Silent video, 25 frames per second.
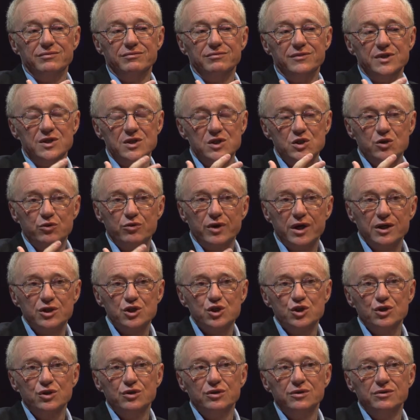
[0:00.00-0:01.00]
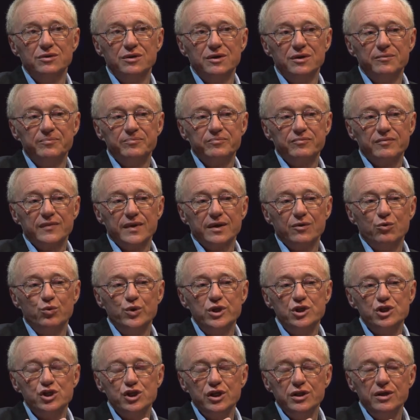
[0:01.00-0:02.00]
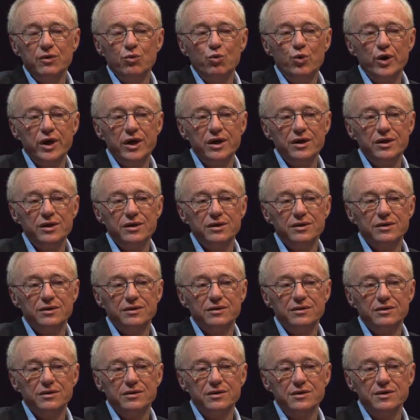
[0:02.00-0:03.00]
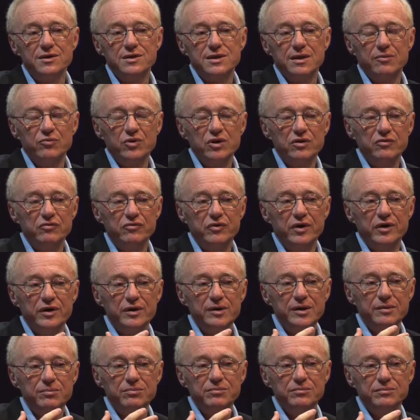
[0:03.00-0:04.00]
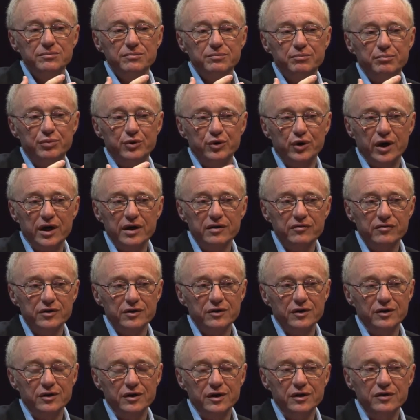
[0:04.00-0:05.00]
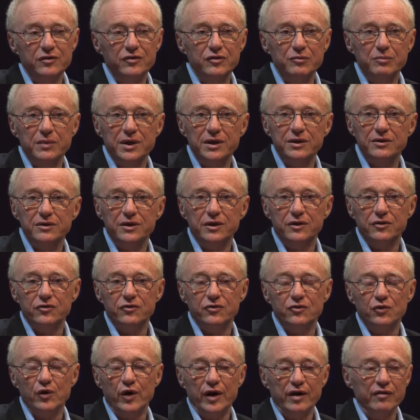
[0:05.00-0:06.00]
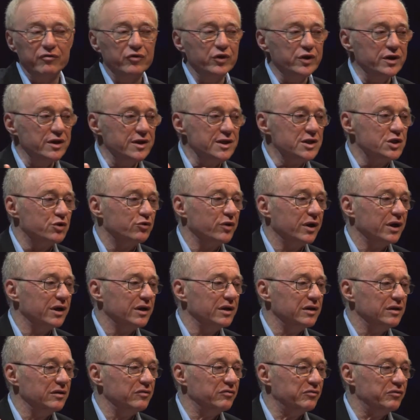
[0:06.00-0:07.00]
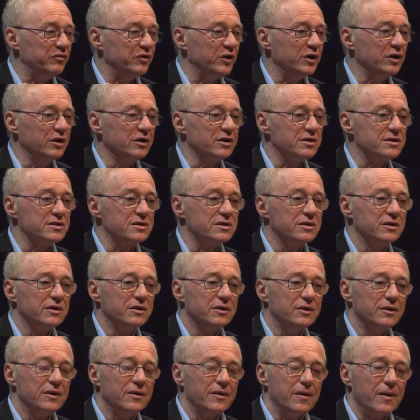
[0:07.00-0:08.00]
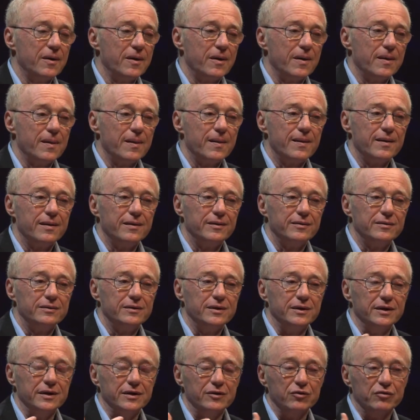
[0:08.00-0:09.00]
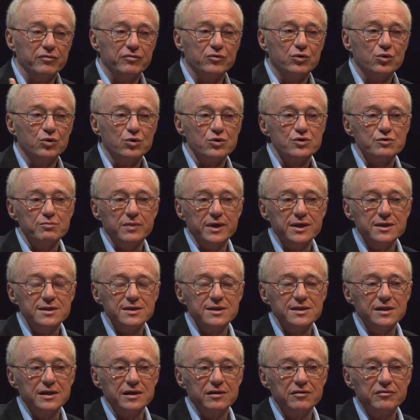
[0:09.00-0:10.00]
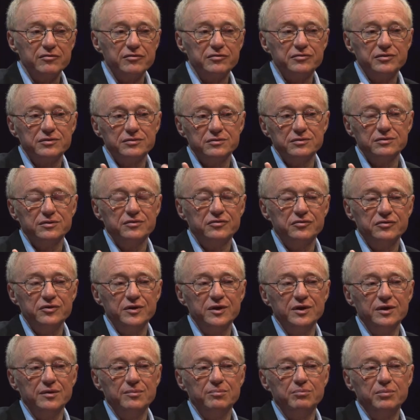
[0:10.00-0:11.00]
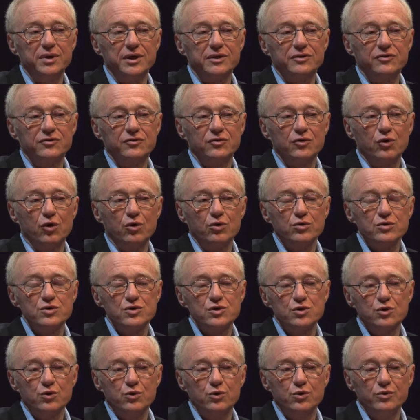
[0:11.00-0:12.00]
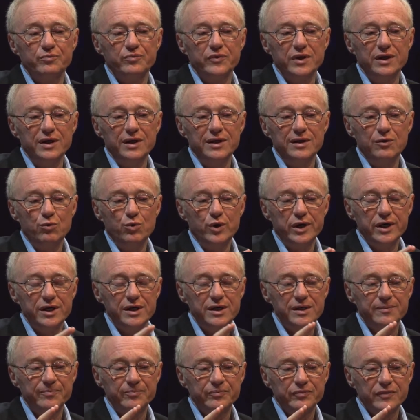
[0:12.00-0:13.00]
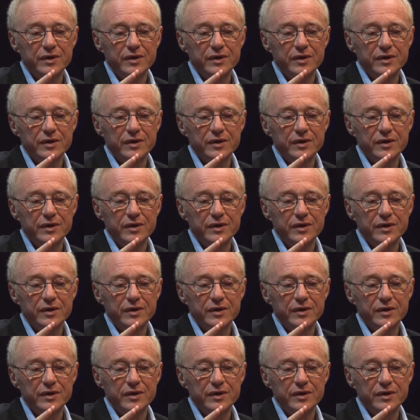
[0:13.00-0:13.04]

destruction, which in a way is something very private and intimate that every Israeli feels, and of course myself feel, but also in a way,